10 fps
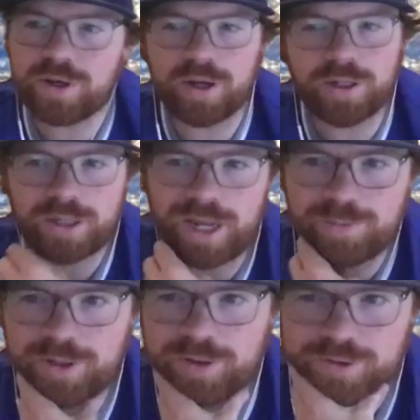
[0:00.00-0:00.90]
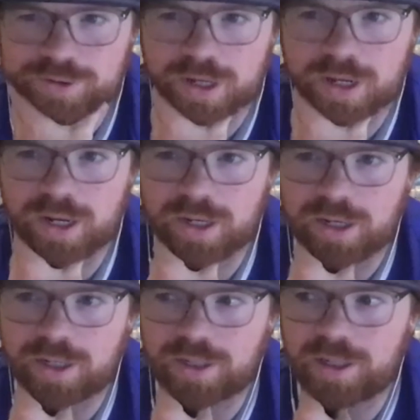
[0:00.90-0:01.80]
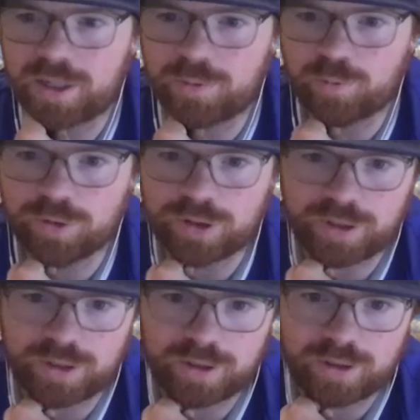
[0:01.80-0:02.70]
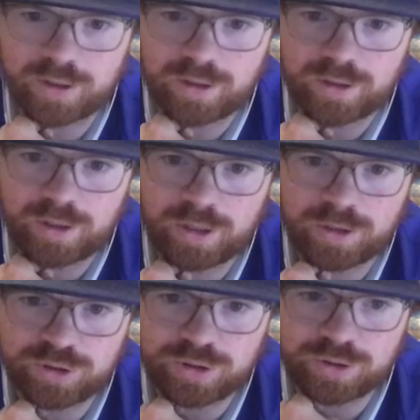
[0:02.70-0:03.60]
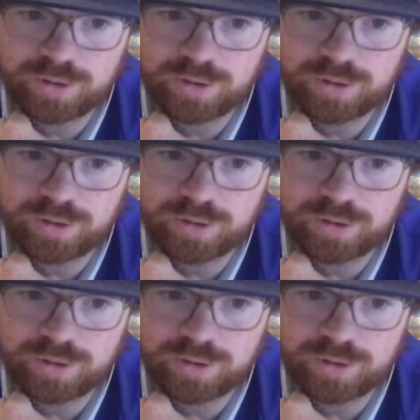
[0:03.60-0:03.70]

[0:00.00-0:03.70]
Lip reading: in a game the other day, and really it should.